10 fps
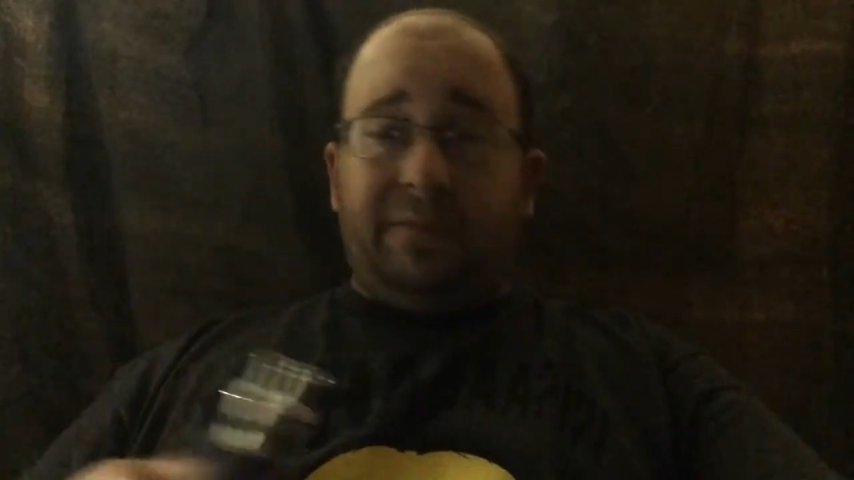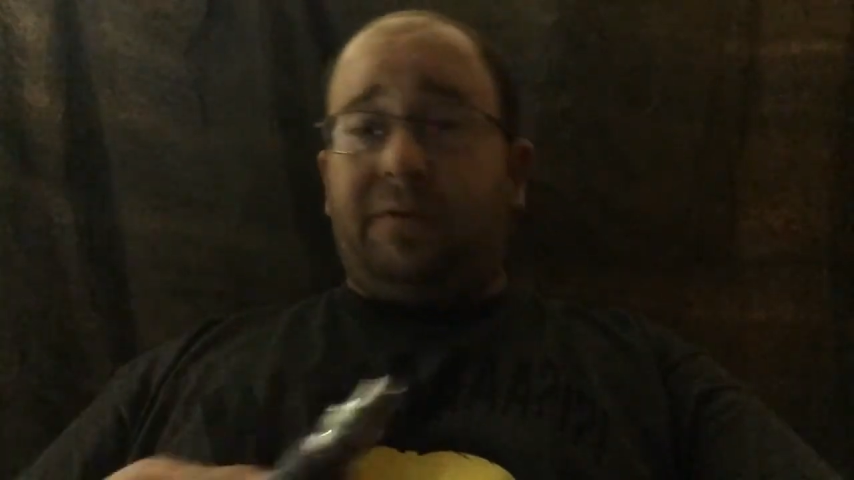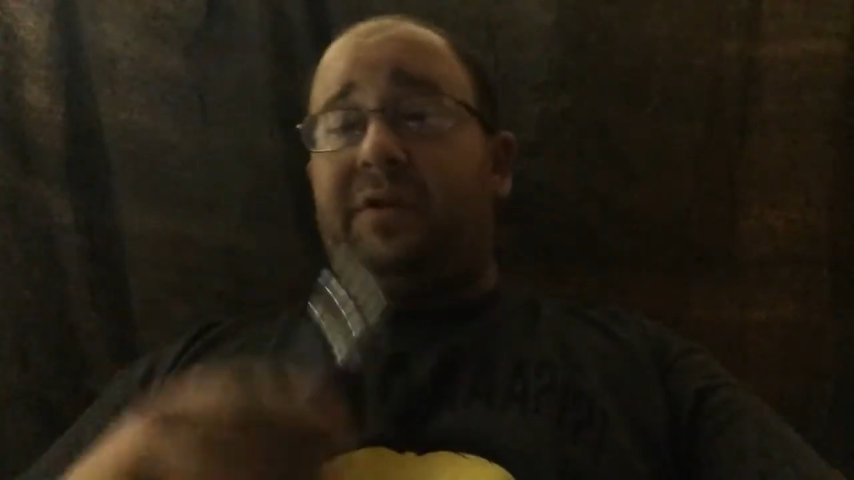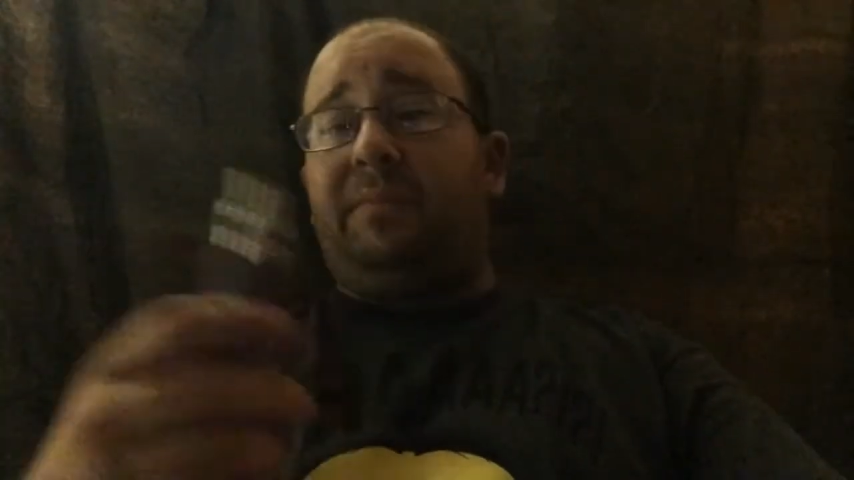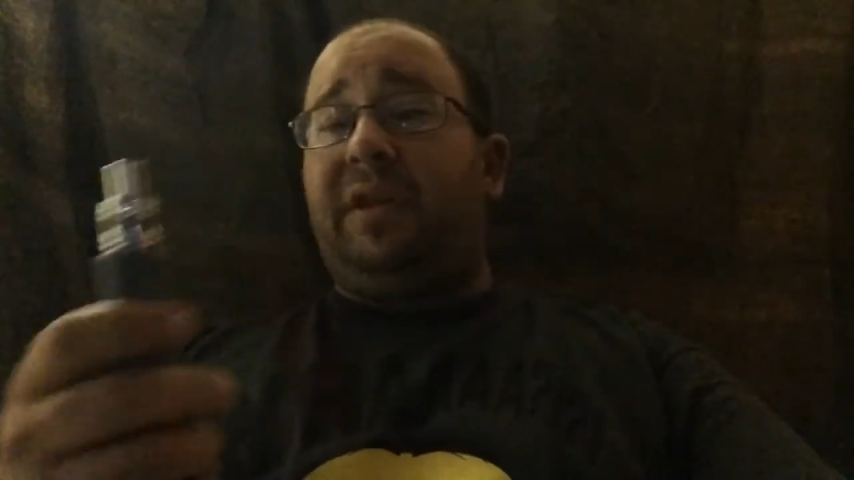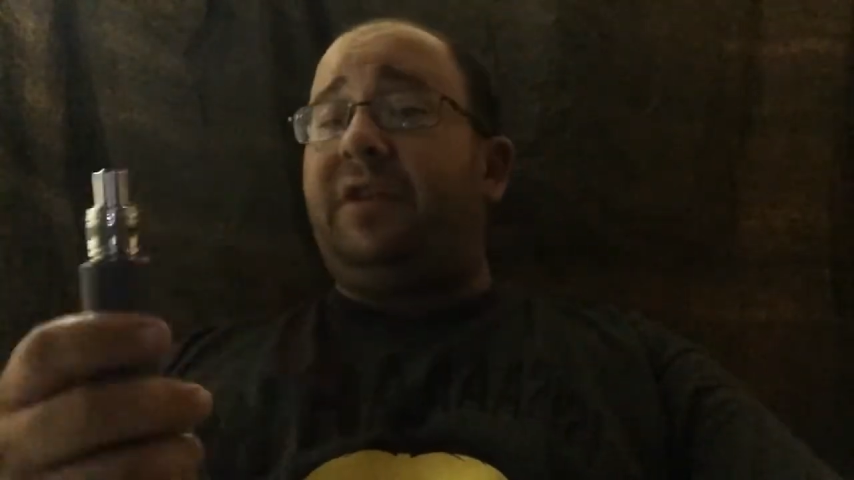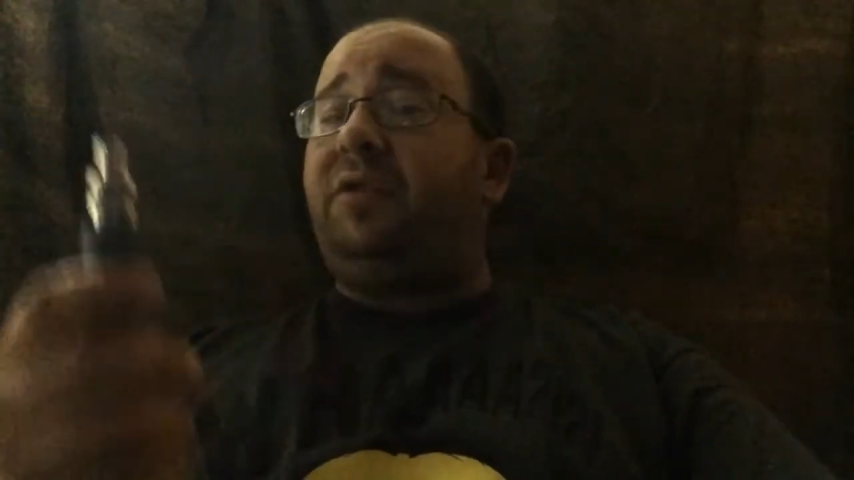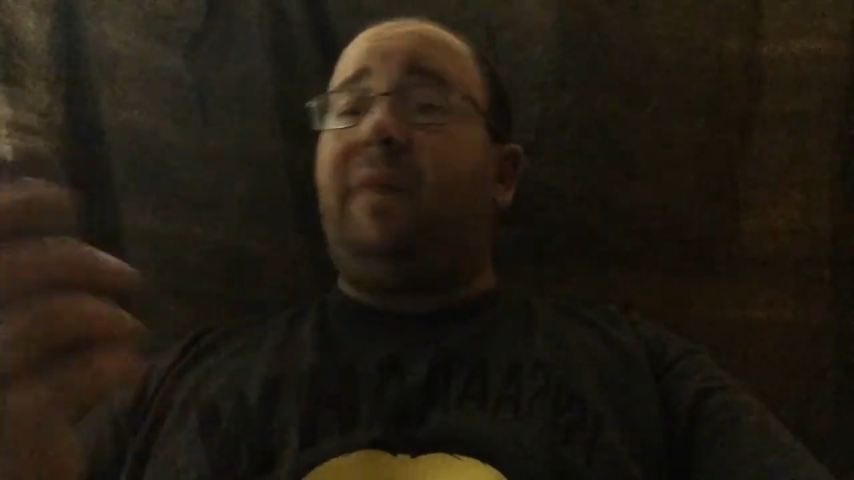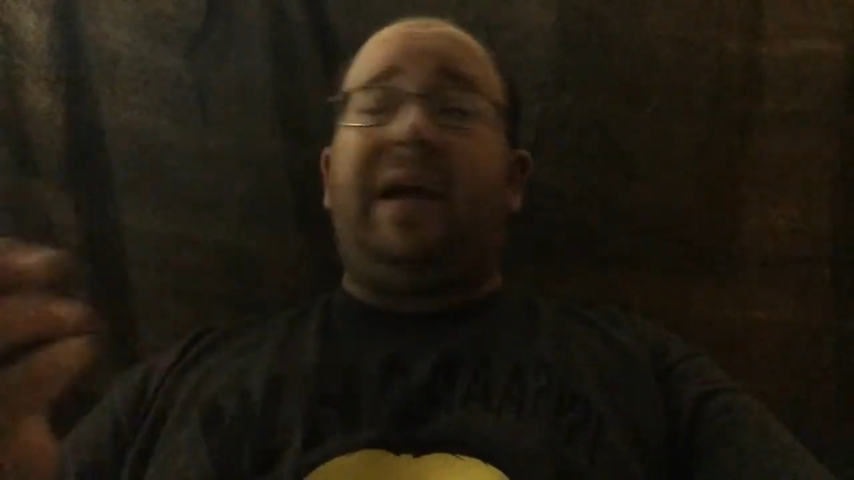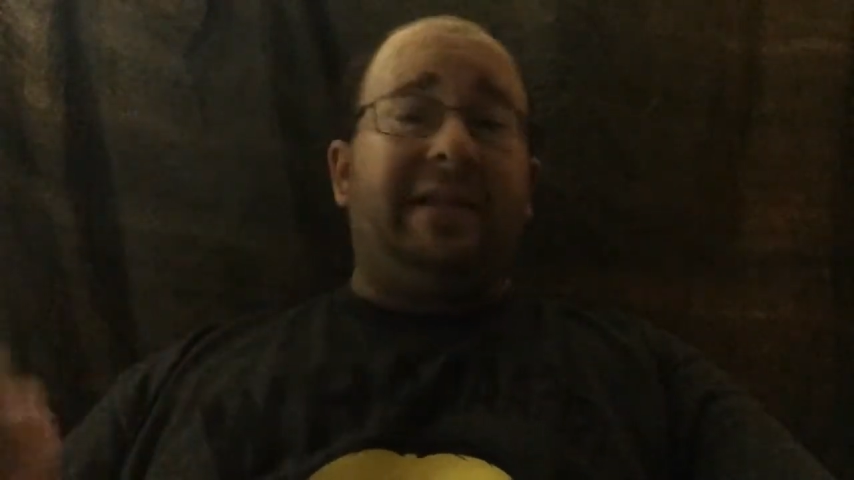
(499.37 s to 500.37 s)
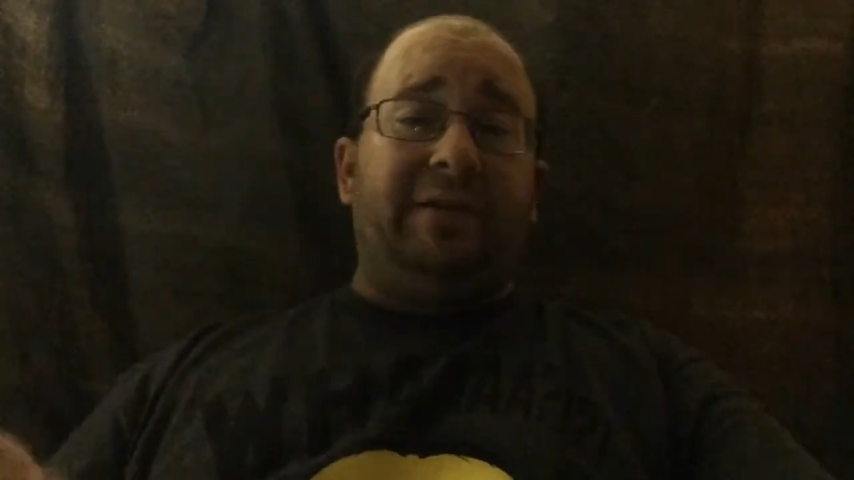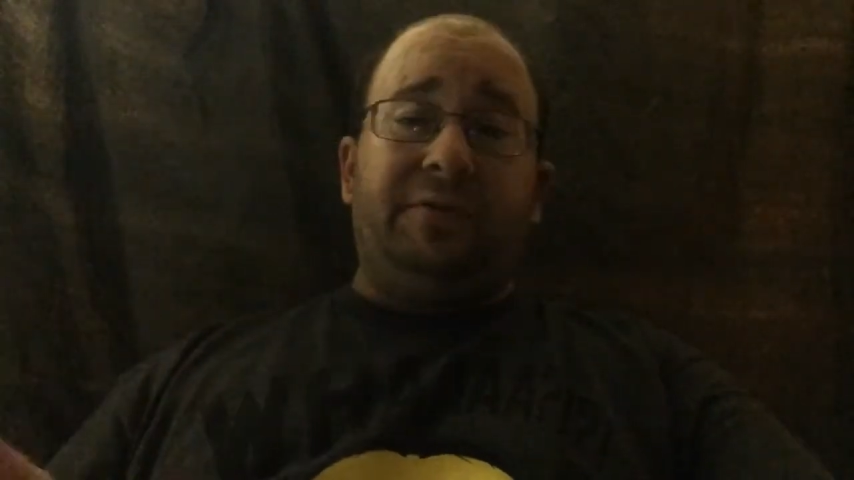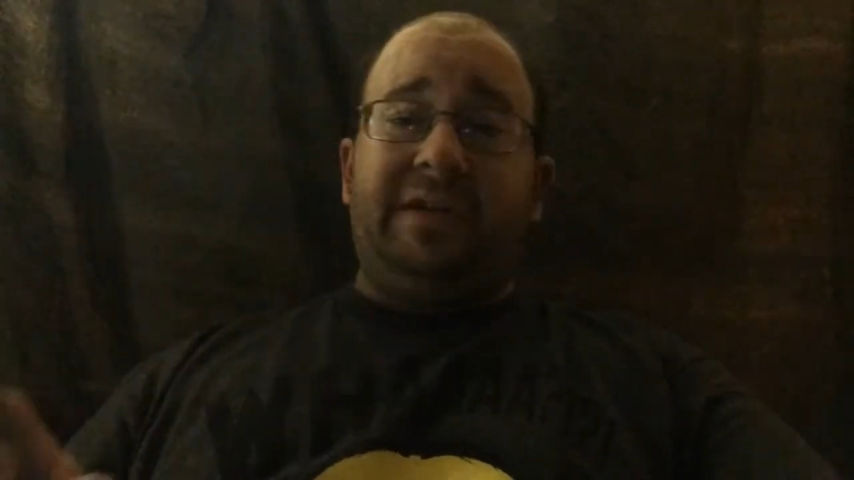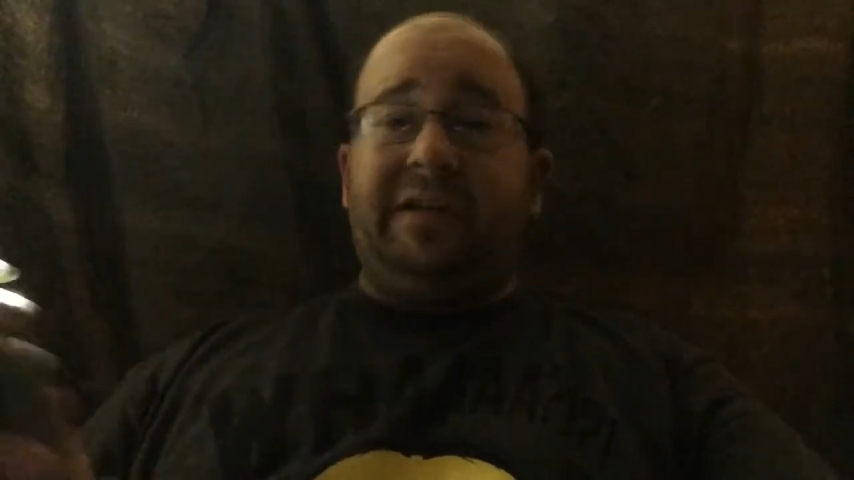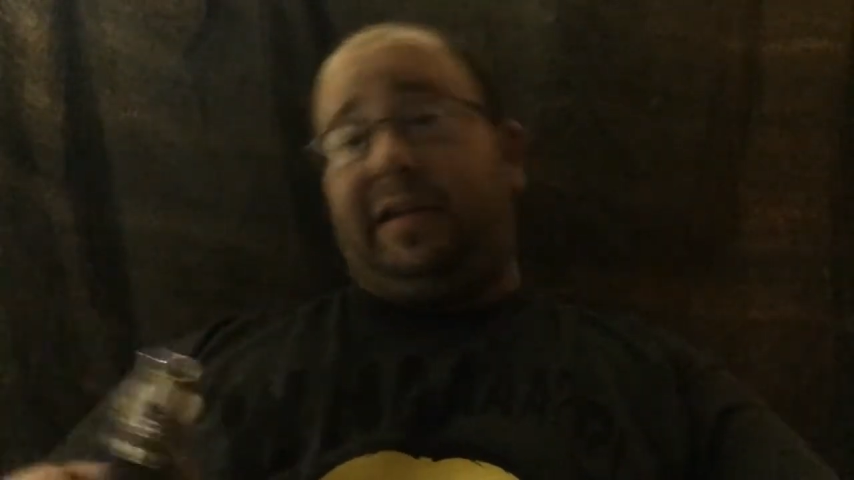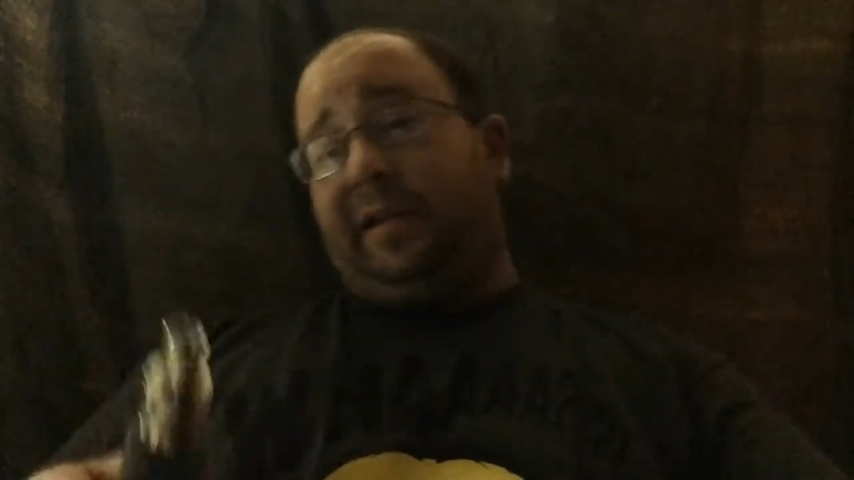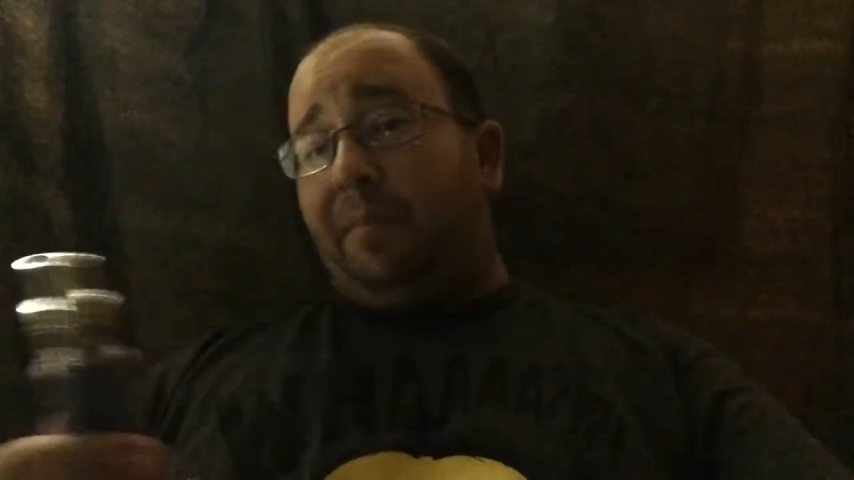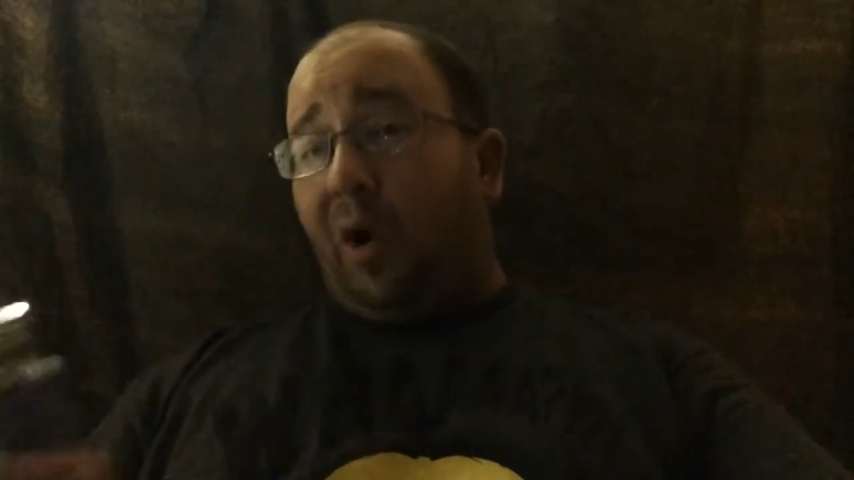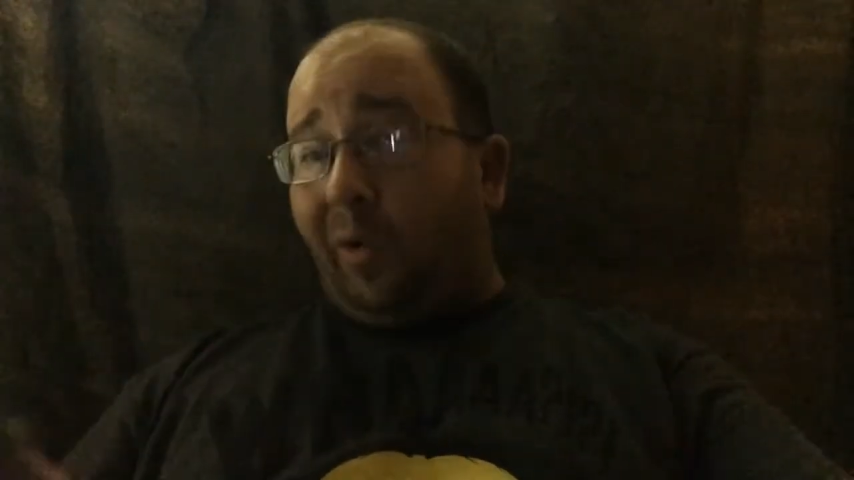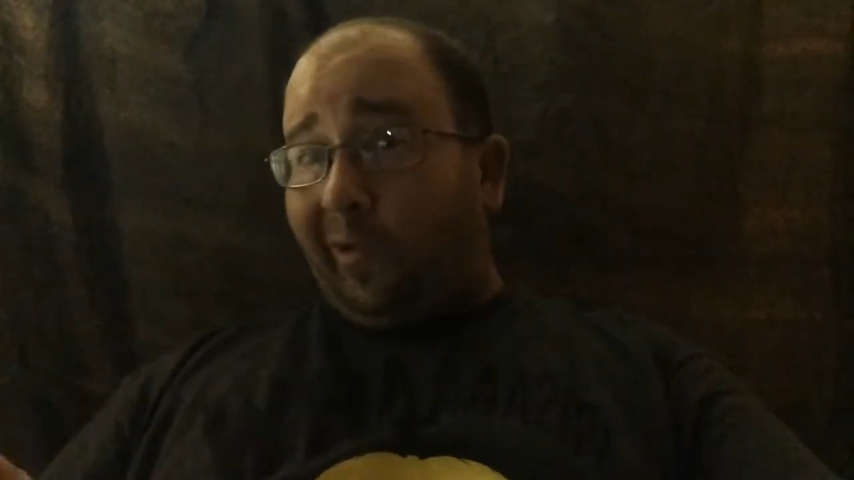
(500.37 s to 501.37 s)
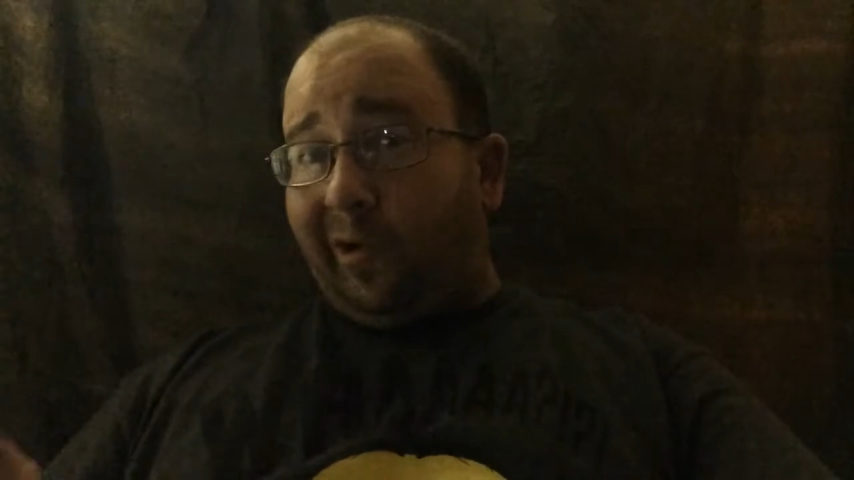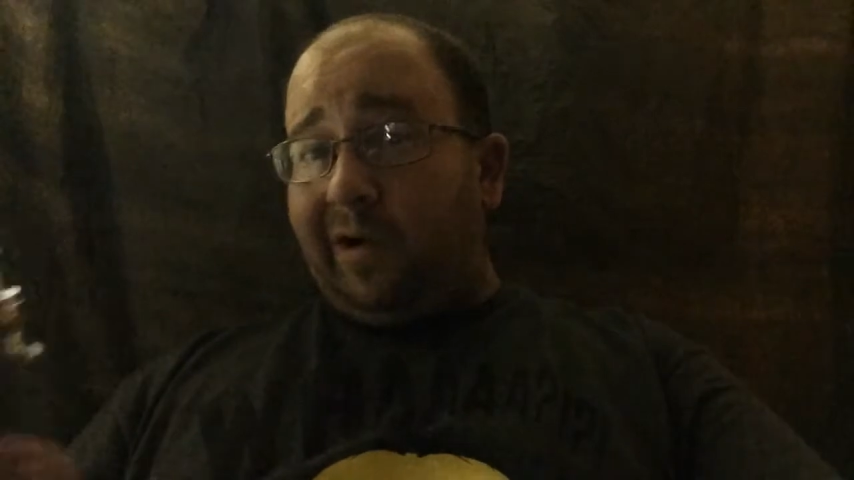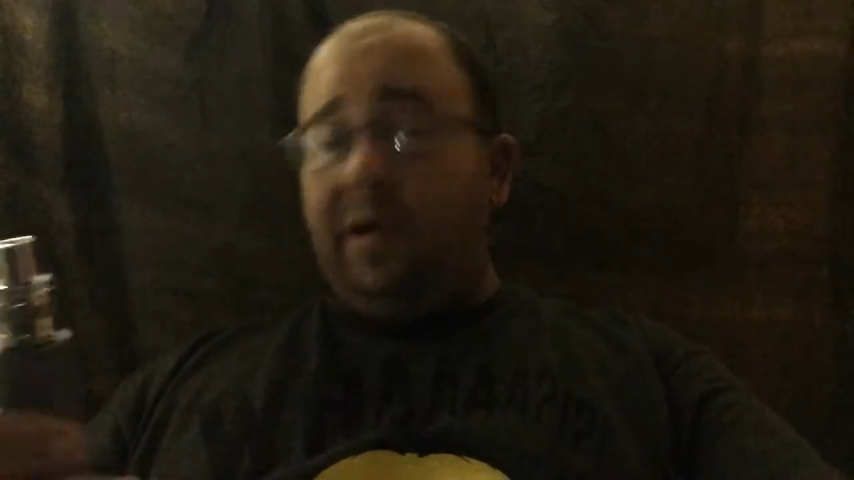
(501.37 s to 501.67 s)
or someplace you might lose it, like the bar,